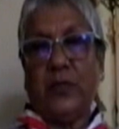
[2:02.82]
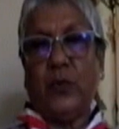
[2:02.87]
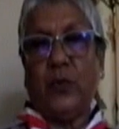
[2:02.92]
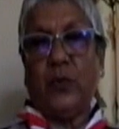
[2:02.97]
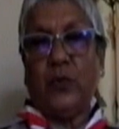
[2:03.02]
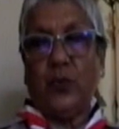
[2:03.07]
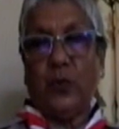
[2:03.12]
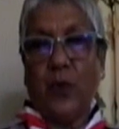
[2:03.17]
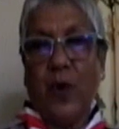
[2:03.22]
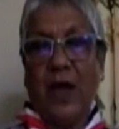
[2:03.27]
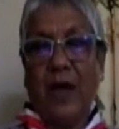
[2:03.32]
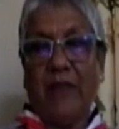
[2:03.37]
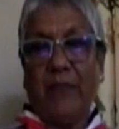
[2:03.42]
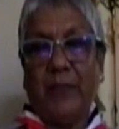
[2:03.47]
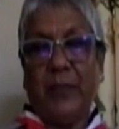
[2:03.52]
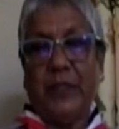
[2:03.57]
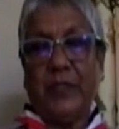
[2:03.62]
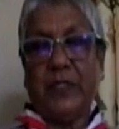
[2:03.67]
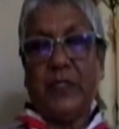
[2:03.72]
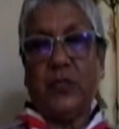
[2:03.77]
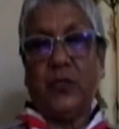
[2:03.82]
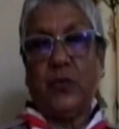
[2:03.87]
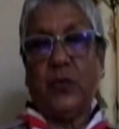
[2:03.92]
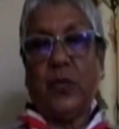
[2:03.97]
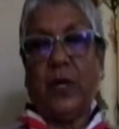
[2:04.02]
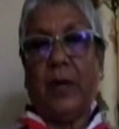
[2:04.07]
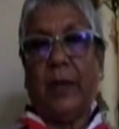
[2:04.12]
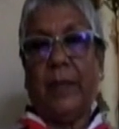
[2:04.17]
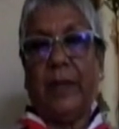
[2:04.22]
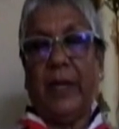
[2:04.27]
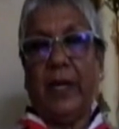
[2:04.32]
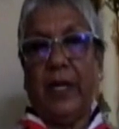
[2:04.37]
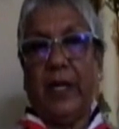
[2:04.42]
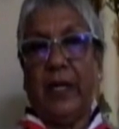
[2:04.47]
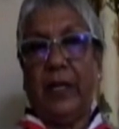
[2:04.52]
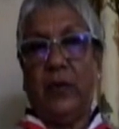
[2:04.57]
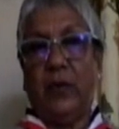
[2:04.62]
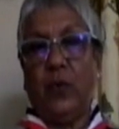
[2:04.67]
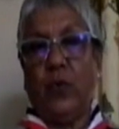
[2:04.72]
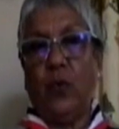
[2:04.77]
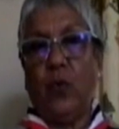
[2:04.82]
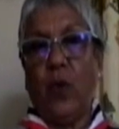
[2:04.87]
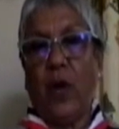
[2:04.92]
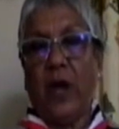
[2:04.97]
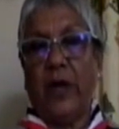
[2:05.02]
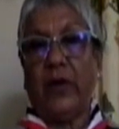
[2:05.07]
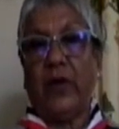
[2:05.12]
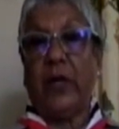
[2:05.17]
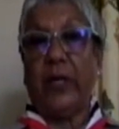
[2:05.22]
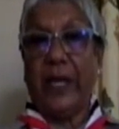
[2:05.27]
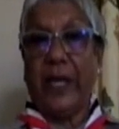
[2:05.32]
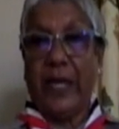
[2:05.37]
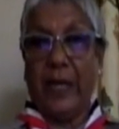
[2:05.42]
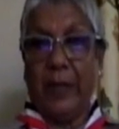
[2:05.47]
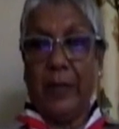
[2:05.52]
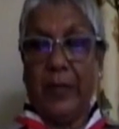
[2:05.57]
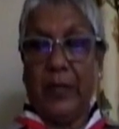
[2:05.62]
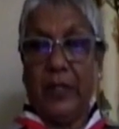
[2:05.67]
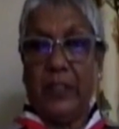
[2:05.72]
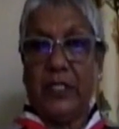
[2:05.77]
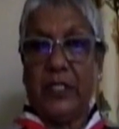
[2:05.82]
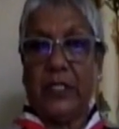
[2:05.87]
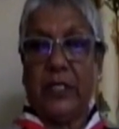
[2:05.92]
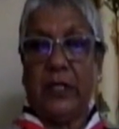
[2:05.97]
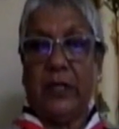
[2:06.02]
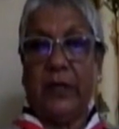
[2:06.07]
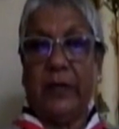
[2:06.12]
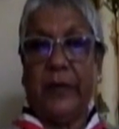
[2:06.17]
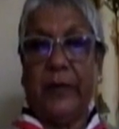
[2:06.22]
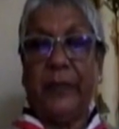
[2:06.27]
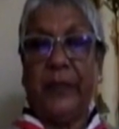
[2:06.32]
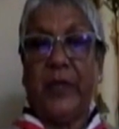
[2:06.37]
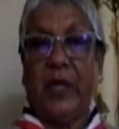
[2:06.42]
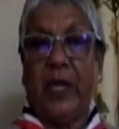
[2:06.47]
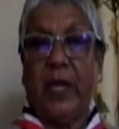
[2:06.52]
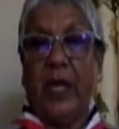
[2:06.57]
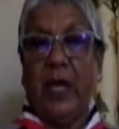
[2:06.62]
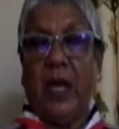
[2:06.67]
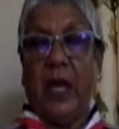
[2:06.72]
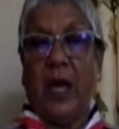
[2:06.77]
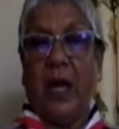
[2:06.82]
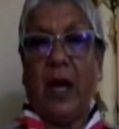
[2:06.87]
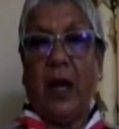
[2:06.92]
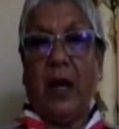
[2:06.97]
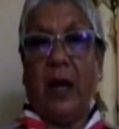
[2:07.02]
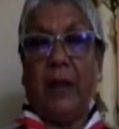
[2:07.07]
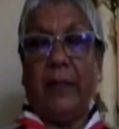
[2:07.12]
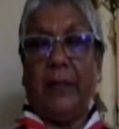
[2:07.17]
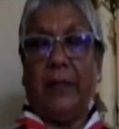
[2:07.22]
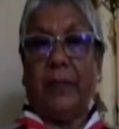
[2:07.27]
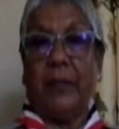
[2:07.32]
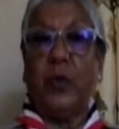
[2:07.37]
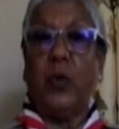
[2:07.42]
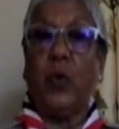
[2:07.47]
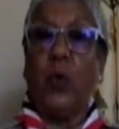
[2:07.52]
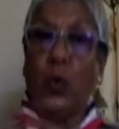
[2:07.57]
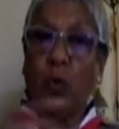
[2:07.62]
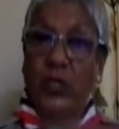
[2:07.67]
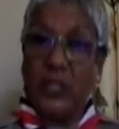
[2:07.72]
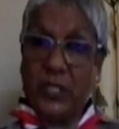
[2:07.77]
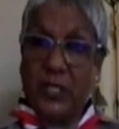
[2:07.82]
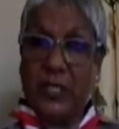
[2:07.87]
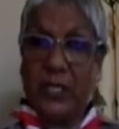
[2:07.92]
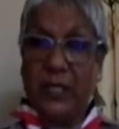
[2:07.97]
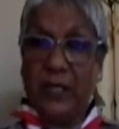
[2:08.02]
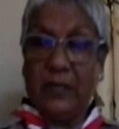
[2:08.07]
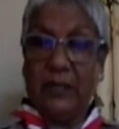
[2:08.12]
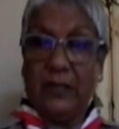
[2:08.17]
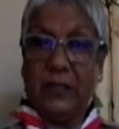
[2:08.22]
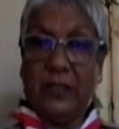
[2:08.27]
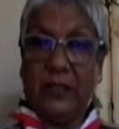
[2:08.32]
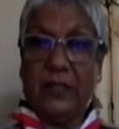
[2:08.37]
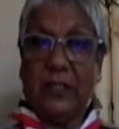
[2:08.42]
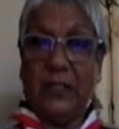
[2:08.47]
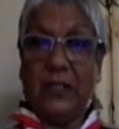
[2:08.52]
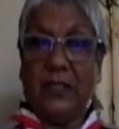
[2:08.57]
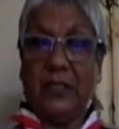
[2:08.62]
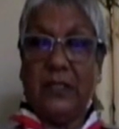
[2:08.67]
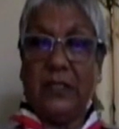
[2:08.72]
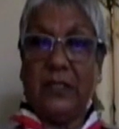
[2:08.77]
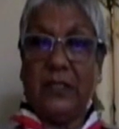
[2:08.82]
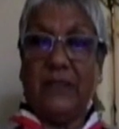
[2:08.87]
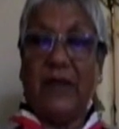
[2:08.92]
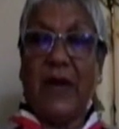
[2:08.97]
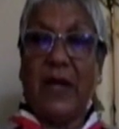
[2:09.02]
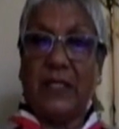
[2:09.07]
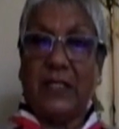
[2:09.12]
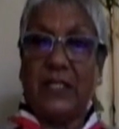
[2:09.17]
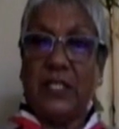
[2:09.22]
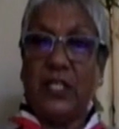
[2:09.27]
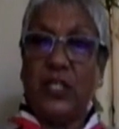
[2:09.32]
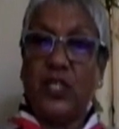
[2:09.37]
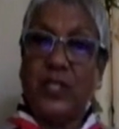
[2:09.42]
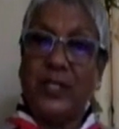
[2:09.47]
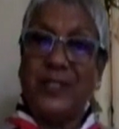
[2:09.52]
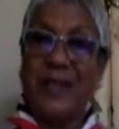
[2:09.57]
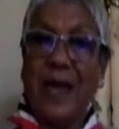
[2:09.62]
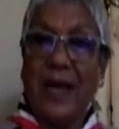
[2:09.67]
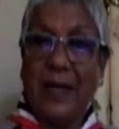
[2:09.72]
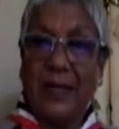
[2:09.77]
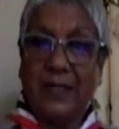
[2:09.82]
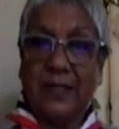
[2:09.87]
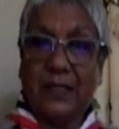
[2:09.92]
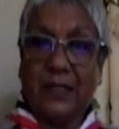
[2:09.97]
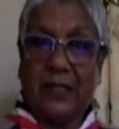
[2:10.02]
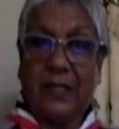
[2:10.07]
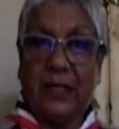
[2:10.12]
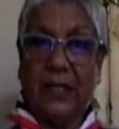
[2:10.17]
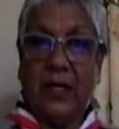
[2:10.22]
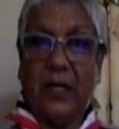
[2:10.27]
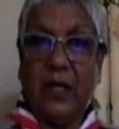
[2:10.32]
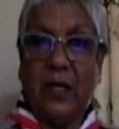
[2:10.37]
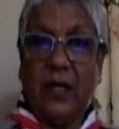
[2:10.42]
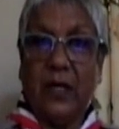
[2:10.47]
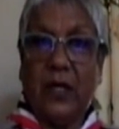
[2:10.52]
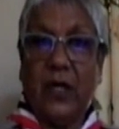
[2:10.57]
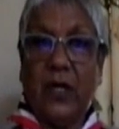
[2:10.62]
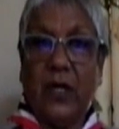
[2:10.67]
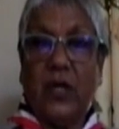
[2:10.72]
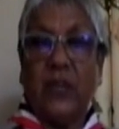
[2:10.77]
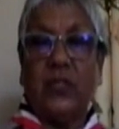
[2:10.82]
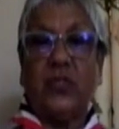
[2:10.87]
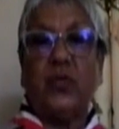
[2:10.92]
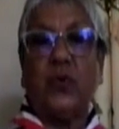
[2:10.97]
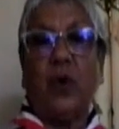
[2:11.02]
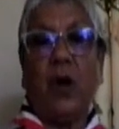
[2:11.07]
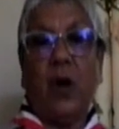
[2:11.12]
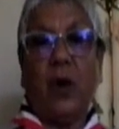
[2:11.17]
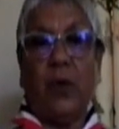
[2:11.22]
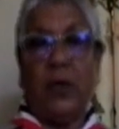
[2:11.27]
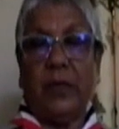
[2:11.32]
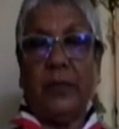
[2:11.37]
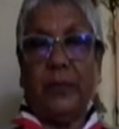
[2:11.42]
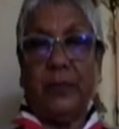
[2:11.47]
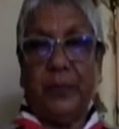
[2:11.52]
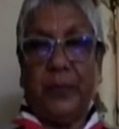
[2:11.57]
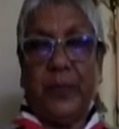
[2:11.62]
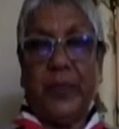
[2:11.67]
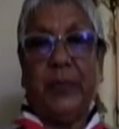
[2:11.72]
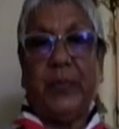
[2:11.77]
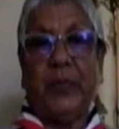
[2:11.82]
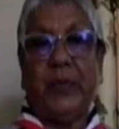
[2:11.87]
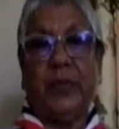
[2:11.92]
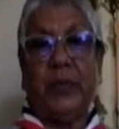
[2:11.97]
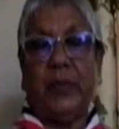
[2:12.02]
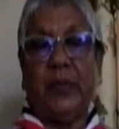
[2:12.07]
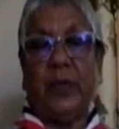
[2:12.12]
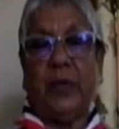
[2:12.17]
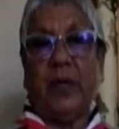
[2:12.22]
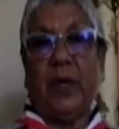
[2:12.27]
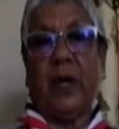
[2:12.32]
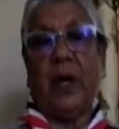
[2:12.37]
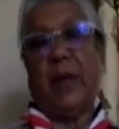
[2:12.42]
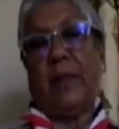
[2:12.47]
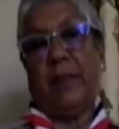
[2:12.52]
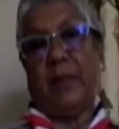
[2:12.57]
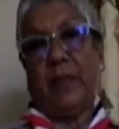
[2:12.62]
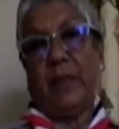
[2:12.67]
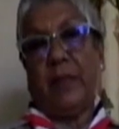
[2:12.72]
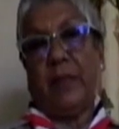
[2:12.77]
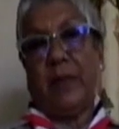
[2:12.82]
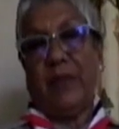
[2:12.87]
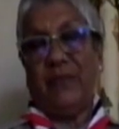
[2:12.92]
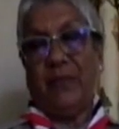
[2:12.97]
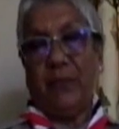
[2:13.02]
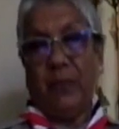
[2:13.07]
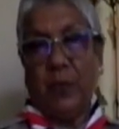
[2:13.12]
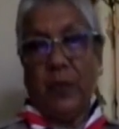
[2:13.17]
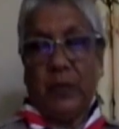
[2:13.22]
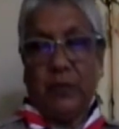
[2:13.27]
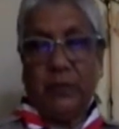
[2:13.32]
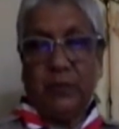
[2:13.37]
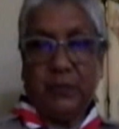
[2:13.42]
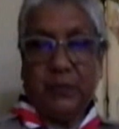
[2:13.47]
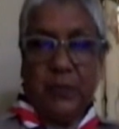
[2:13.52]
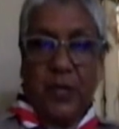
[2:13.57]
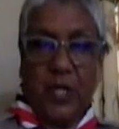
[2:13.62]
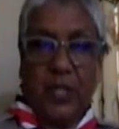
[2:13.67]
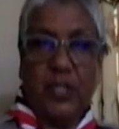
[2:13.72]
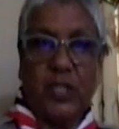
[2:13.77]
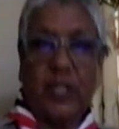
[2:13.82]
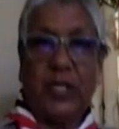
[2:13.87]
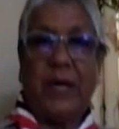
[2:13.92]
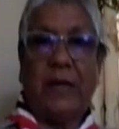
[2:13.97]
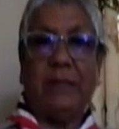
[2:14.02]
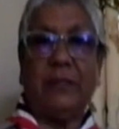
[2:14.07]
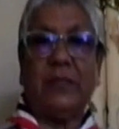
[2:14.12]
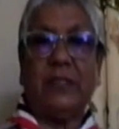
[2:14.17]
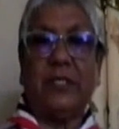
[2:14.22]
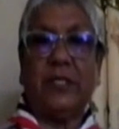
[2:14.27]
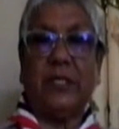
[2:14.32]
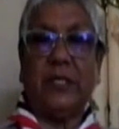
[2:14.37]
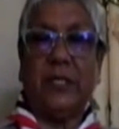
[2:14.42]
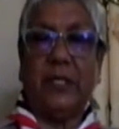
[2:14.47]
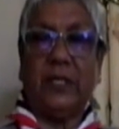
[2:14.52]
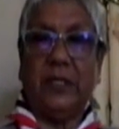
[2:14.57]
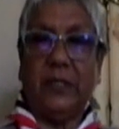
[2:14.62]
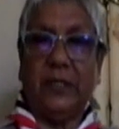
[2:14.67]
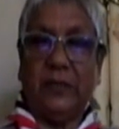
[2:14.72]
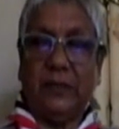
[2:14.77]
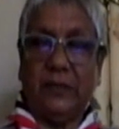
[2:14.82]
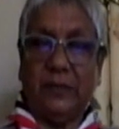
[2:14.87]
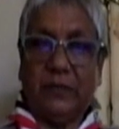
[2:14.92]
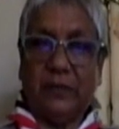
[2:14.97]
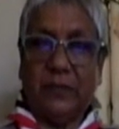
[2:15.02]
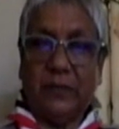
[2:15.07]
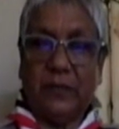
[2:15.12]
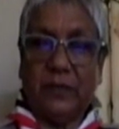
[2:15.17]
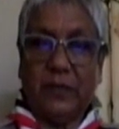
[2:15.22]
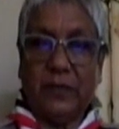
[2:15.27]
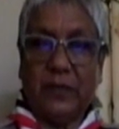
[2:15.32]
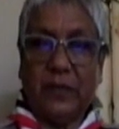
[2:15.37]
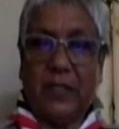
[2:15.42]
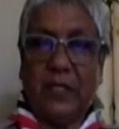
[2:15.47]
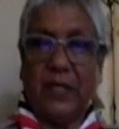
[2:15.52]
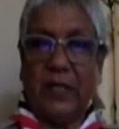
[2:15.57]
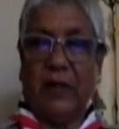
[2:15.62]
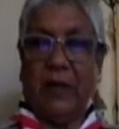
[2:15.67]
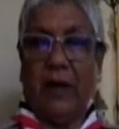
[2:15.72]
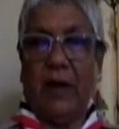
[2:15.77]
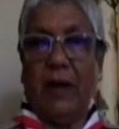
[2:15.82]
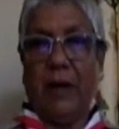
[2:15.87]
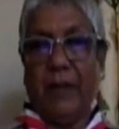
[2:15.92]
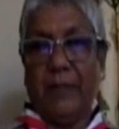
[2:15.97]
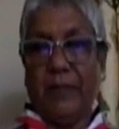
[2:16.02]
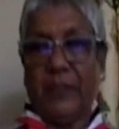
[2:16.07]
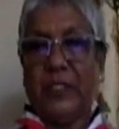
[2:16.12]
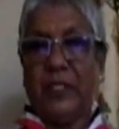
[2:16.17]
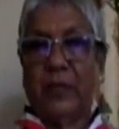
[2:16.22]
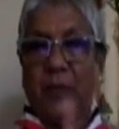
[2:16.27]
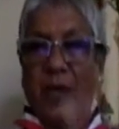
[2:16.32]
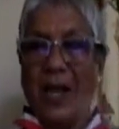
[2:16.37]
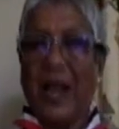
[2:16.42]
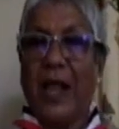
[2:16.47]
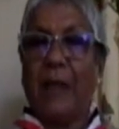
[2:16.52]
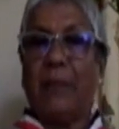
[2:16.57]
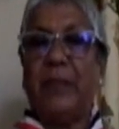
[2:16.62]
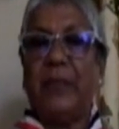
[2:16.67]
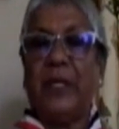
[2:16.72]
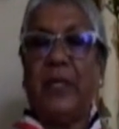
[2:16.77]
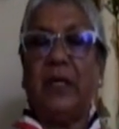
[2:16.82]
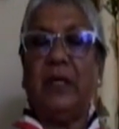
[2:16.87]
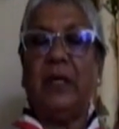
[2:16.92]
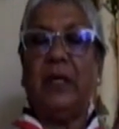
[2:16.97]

do have persons who come in who are not able to um, go to the, the, the the vaccination desk. So our people um, will usher them to the the um, t- will have the